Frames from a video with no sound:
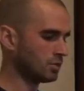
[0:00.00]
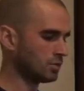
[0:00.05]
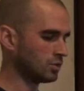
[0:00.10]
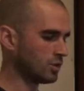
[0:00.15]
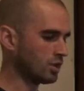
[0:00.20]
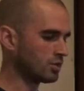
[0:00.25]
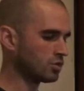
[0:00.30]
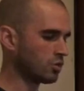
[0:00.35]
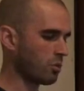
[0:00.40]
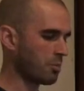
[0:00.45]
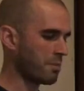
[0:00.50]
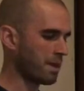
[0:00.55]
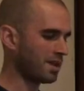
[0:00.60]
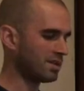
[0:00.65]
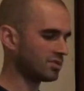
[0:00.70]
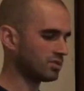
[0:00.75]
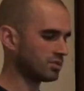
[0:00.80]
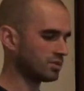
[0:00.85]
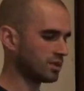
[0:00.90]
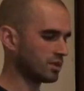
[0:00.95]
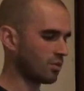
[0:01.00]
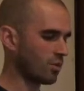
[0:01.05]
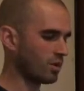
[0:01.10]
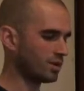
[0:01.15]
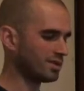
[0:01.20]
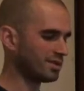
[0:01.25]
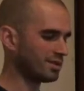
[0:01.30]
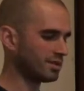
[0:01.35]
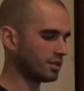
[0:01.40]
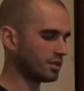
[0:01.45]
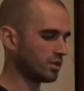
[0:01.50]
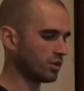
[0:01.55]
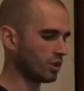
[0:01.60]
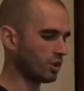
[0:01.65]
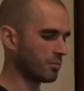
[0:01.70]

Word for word: Do not comment on the quantity